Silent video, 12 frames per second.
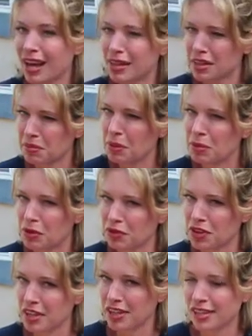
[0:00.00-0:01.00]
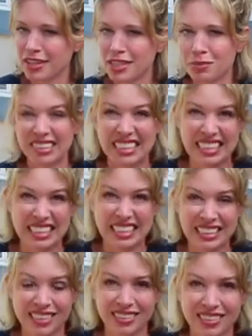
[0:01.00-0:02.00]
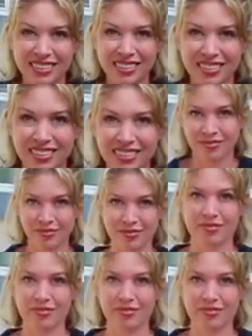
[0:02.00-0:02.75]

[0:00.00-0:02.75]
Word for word: I think I might be overthinking this. No, no, no. I think this is.